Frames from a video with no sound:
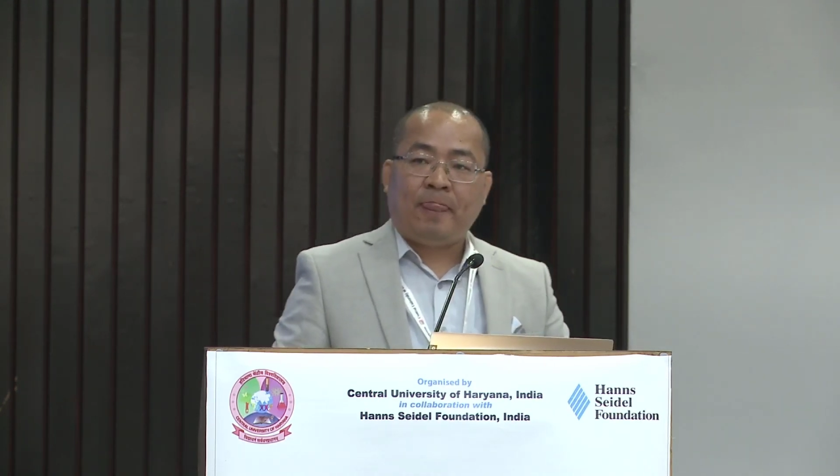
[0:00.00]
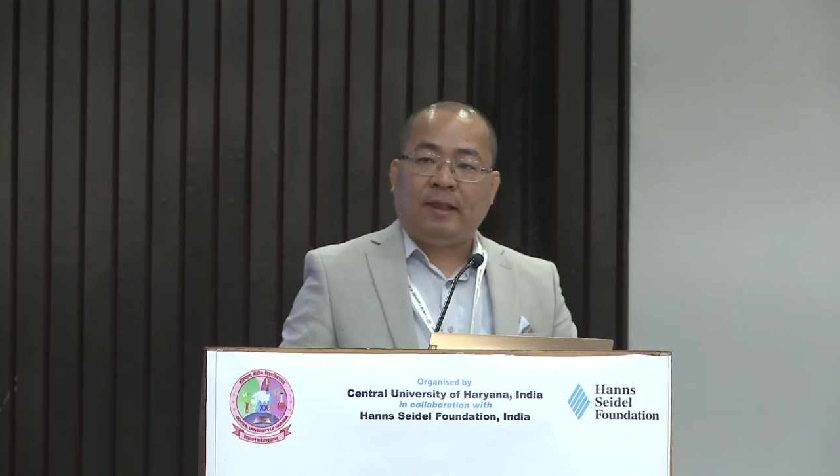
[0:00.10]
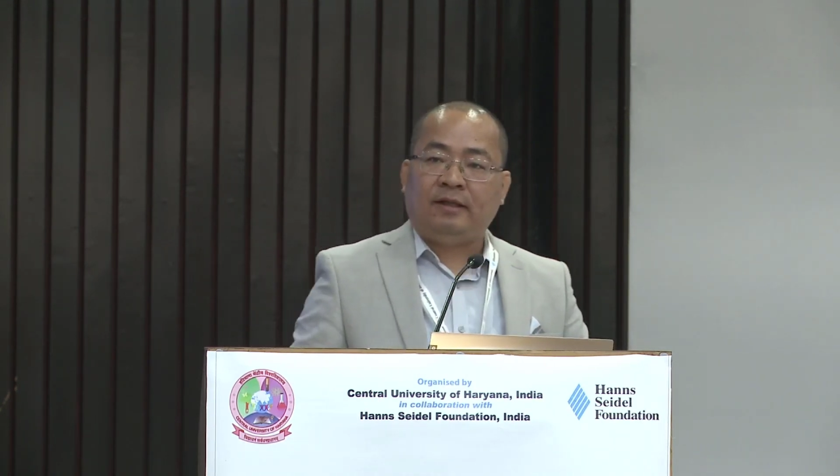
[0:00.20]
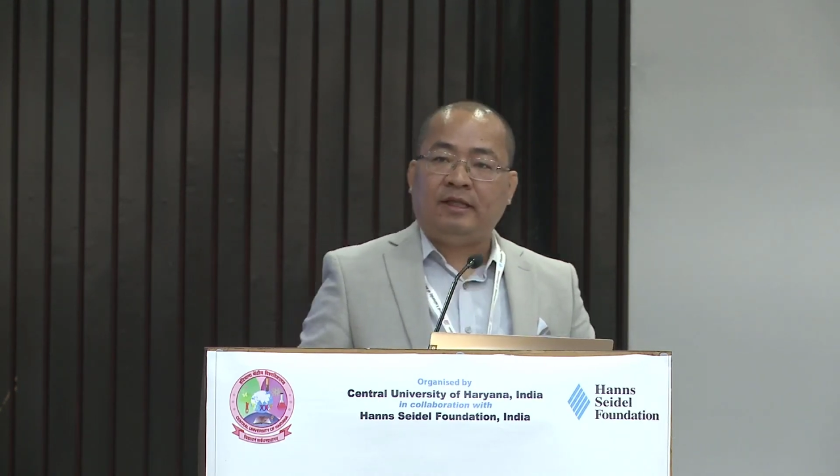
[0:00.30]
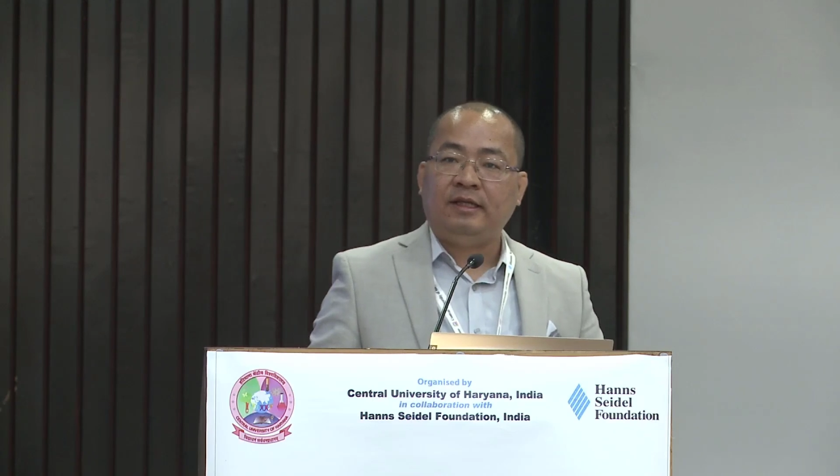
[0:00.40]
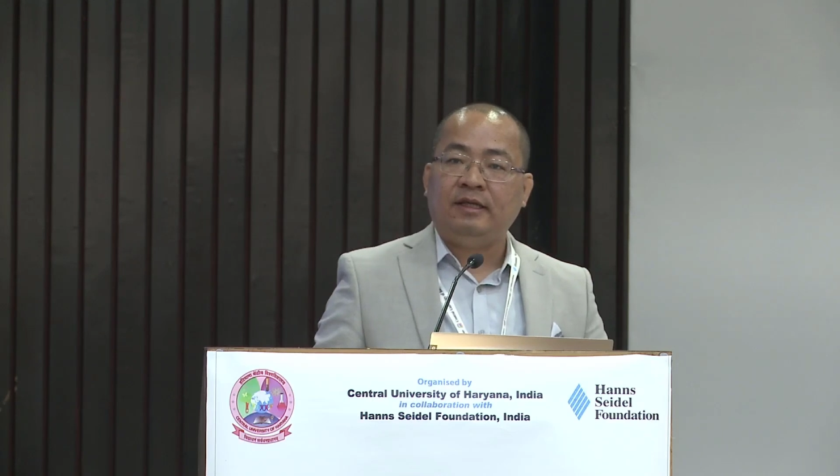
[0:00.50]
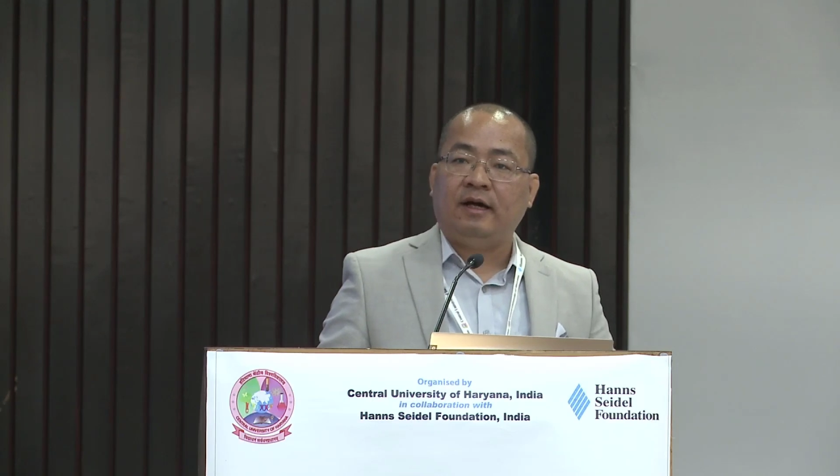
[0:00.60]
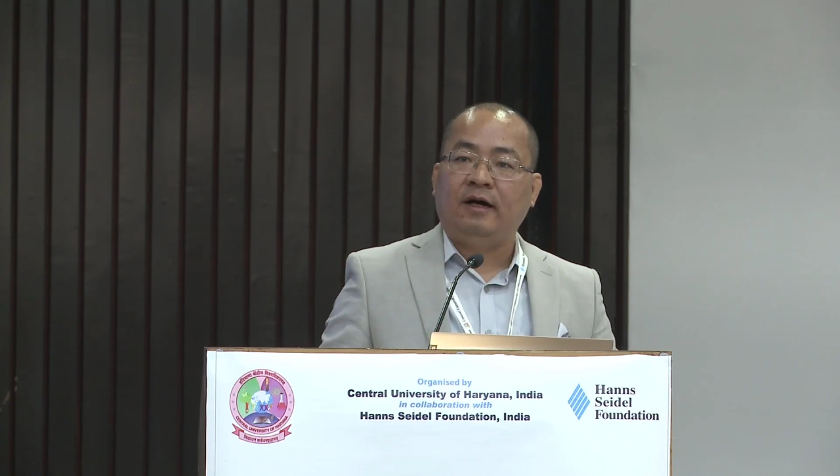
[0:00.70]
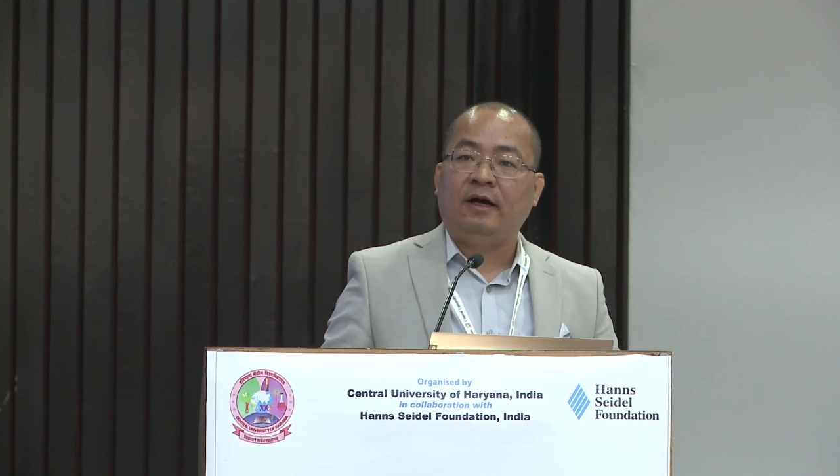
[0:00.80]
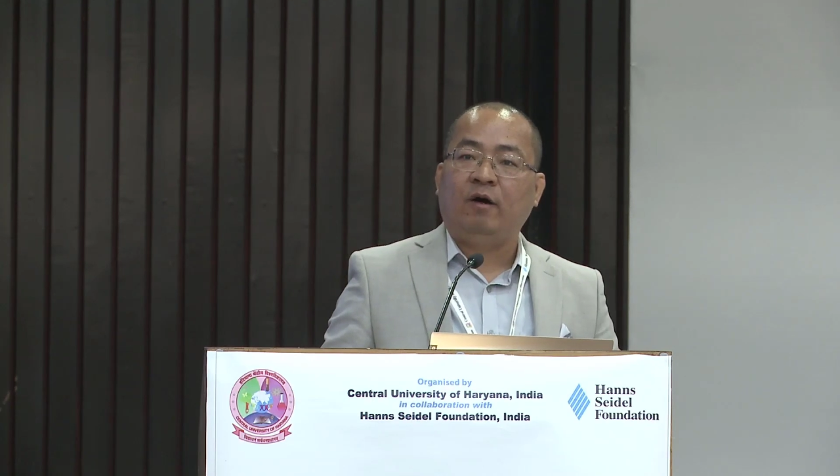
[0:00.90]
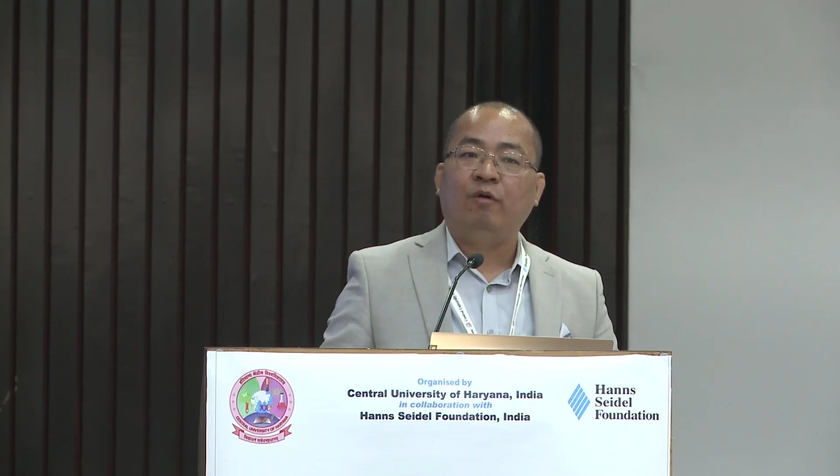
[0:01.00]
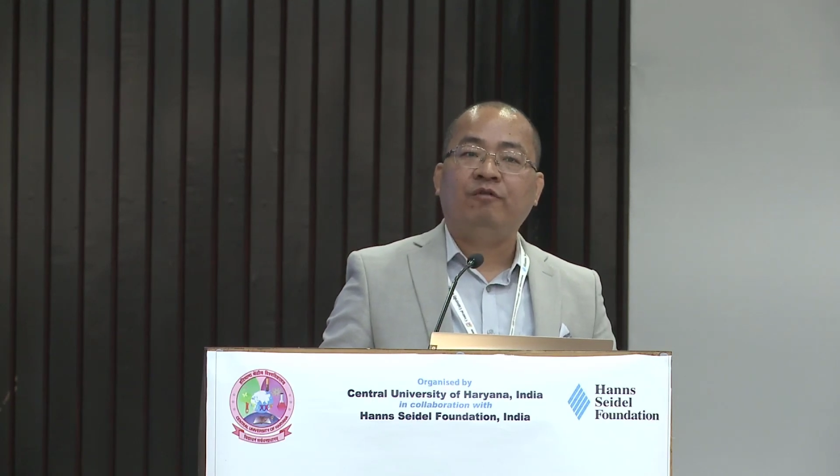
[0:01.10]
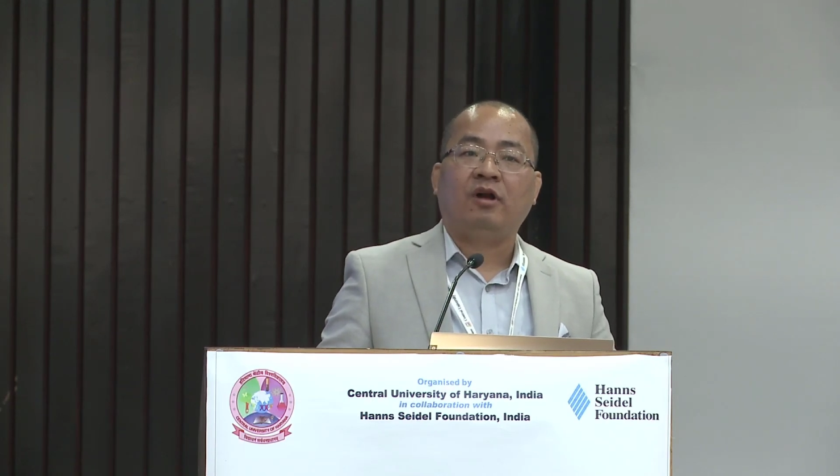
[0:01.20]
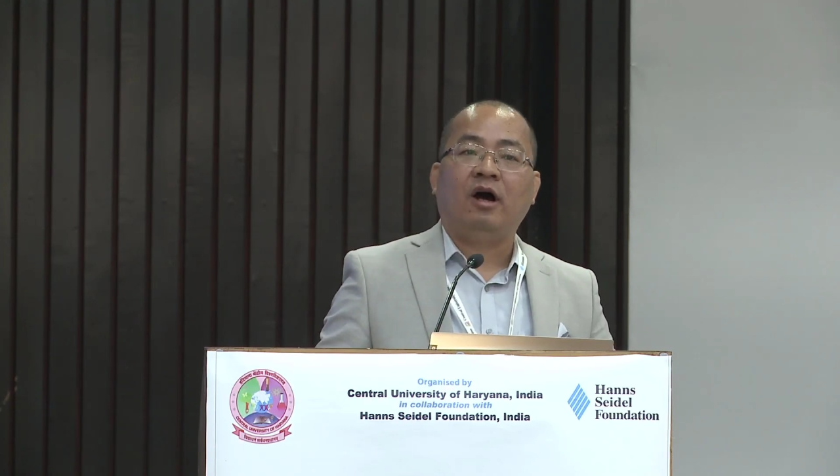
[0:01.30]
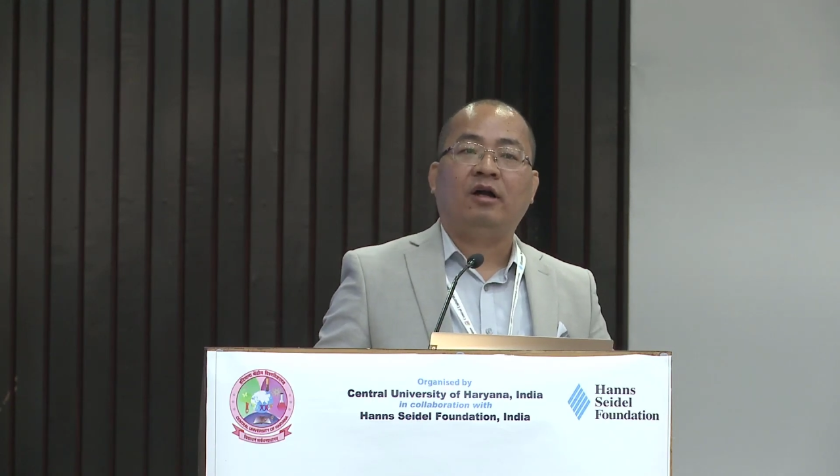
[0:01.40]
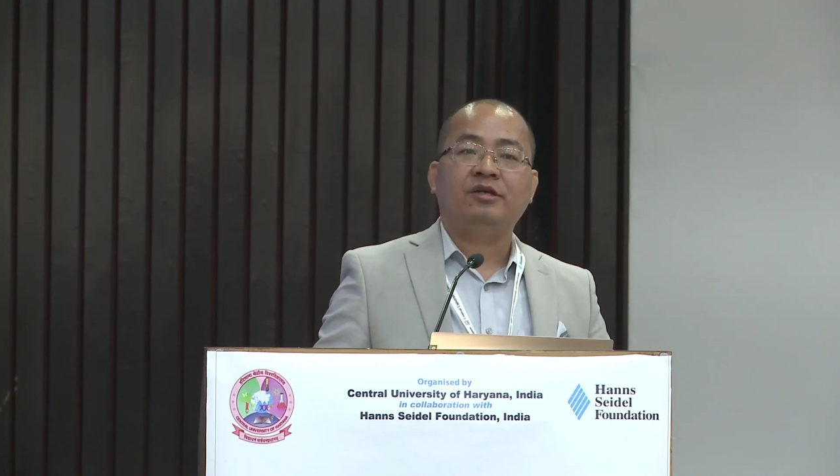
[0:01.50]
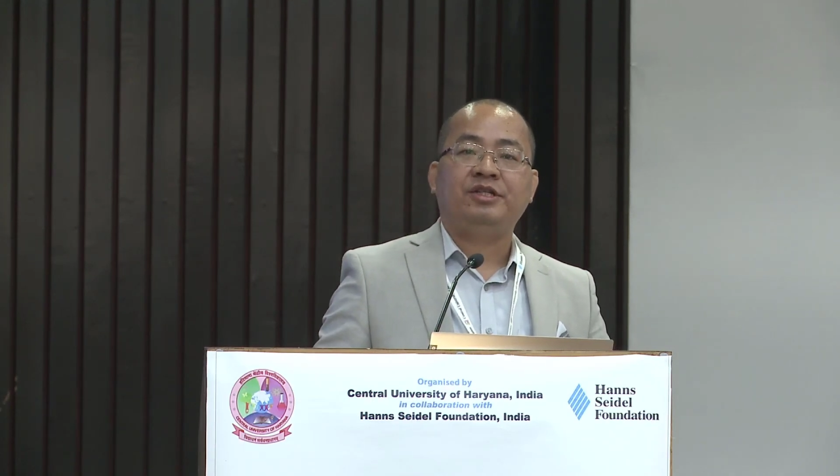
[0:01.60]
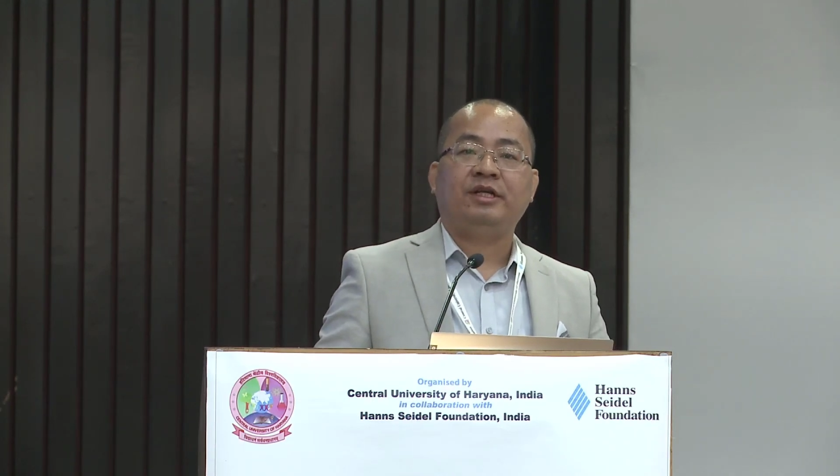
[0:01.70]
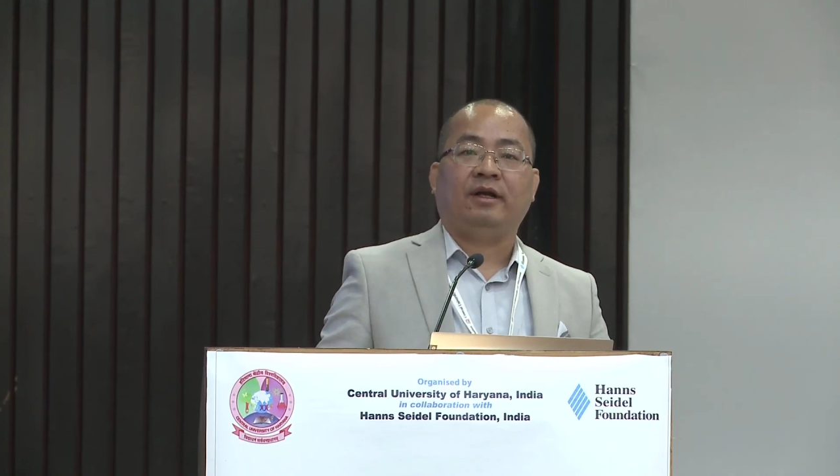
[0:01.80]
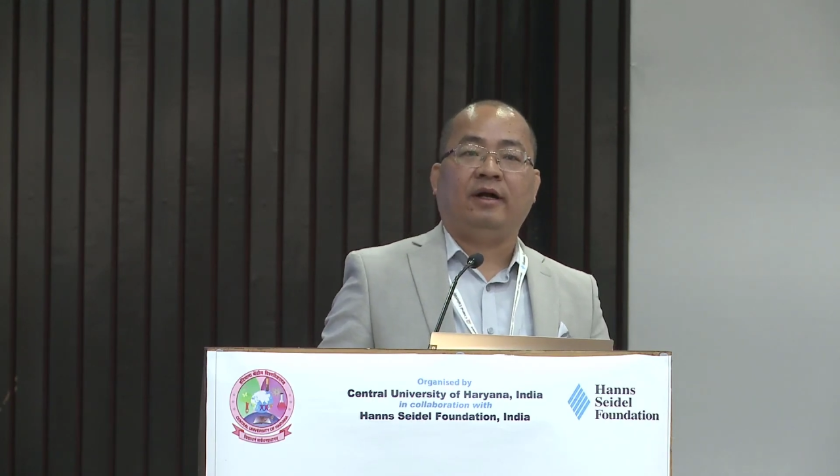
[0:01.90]
the
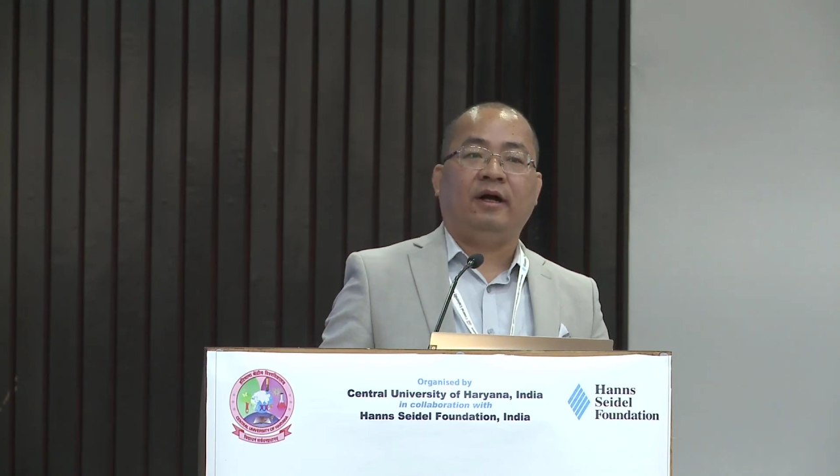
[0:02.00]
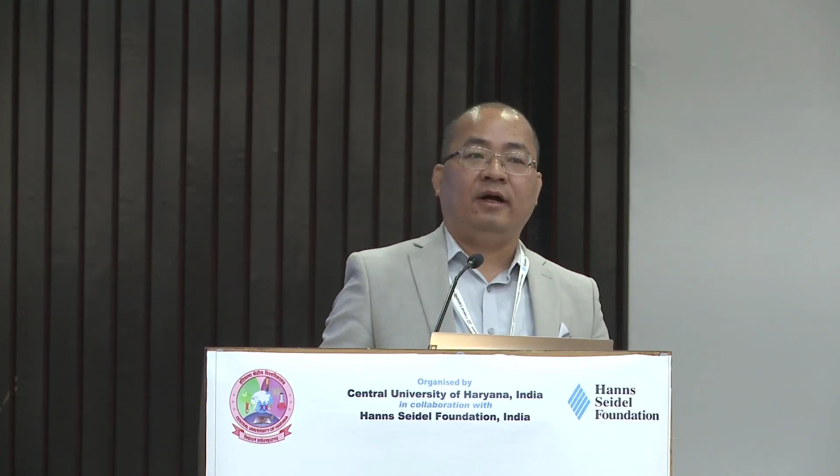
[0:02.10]
overarching